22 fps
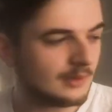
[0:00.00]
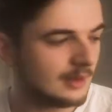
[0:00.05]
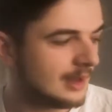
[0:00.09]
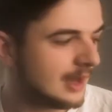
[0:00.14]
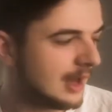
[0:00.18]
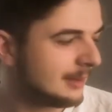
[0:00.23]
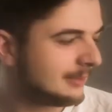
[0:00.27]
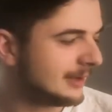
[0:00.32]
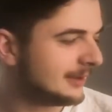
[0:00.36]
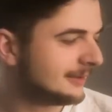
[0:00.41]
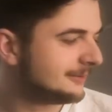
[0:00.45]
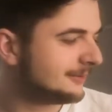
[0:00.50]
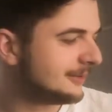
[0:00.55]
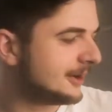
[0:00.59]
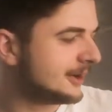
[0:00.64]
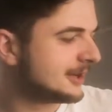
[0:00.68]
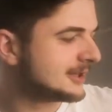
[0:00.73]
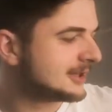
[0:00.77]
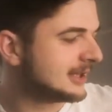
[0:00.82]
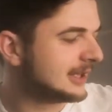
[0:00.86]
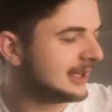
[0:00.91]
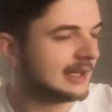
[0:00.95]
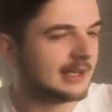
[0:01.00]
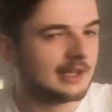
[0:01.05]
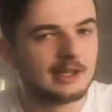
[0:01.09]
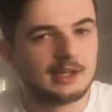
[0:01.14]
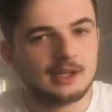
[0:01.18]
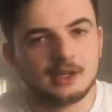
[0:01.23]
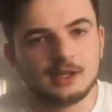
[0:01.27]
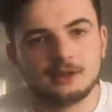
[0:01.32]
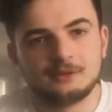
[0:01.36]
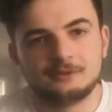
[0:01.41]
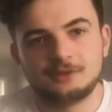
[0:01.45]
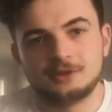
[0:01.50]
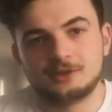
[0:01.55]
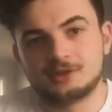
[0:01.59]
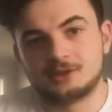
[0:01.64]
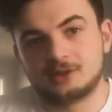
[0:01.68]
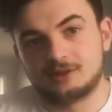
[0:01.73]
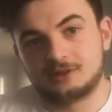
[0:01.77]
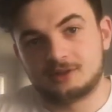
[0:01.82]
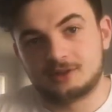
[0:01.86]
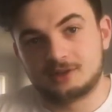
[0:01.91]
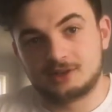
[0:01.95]
I mean, firstly,
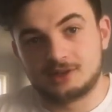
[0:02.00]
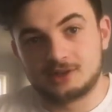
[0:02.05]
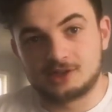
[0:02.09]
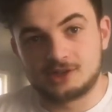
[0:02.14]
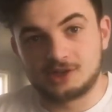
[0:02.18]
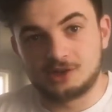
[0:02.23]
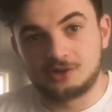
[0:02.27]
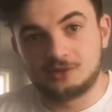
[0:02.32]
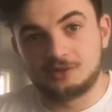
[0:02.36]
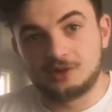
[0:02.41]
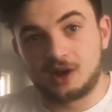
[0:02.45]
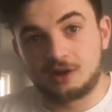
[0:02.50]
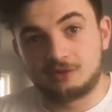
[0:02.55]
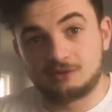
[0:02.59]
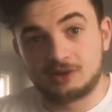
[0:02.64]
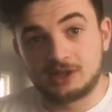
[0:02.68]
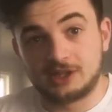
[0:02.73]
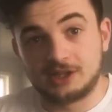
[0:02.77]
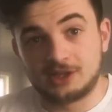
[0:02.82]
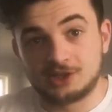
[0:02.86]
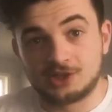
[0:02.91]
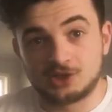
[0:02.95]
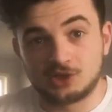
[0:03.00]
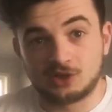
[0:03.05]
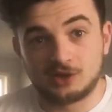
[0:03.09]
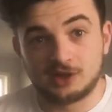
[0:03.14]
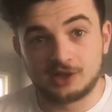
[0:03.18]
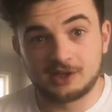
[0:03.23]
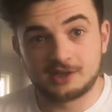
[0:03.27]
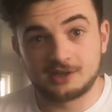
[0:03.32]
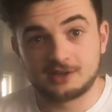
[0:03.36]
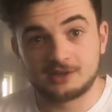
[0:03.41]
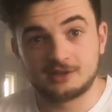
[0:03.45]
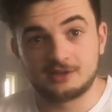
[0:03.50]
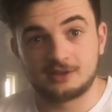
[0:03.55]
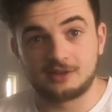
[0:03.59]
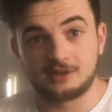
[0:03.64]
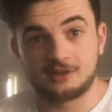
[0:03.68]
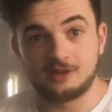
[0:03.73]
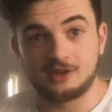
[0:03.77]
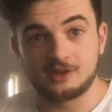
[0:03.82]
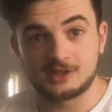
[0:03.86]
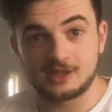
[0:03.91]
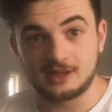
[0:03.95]
Fugitive of the Judoon, I really enjoyed the
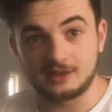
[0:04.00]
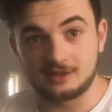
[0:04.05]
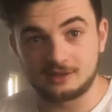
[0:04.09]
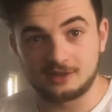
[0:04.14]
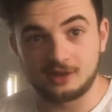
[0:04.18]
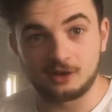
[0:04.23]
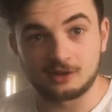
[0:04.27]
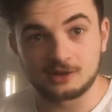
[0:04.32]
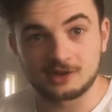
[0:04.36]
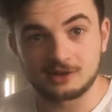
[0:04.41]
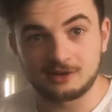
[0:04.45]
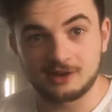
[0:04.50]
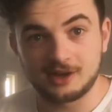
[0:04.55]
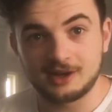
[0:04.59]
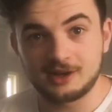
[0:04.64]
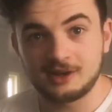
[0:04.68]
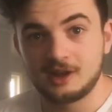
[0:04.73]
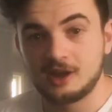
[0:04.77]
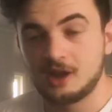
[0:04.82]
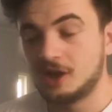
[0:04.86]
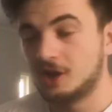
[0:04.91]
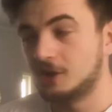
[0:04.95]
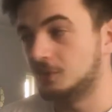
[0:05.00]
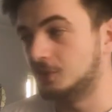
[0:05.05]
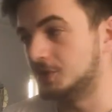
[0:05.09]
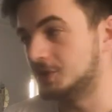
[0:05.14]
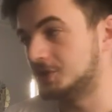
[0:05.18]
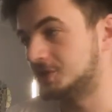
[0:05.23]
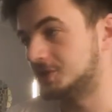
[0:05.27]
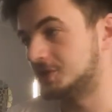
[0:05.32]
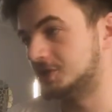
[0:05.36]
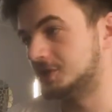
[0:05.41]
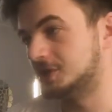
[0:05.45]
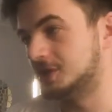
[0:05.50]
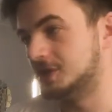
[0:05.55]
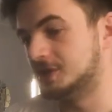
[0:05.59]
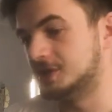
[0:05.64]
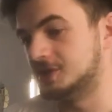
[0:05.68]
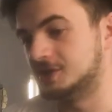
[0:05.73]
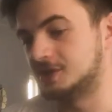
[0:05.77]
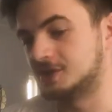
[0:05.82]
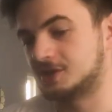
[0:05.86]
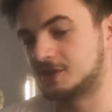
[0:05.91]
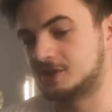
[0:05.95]
13th Doctor in, which
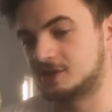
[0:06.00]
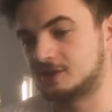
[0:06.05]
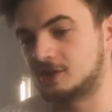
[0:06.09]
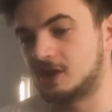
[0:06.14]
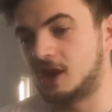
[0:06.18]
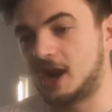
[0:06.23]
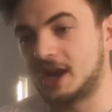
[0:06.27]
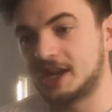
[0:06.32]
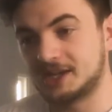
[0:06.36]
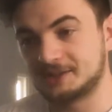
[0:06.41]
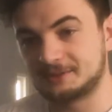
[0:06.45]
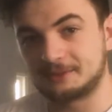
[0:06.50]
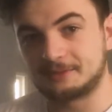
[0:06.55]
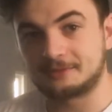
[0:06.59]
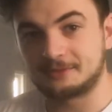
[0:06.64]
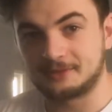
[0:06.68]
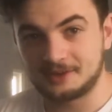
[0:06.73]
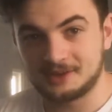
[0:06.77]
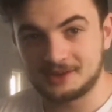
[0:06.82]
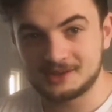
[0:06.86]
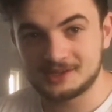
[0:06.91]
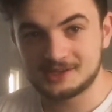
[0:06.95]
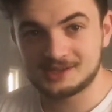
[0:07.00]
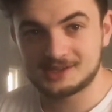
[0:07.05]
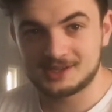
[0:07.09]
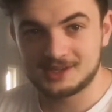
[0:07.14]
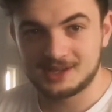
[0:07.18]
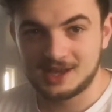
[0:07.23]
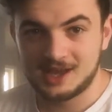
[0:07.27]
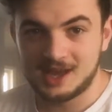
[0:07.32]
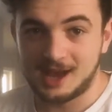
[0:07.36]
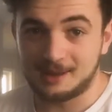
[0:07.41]
is kind of a first.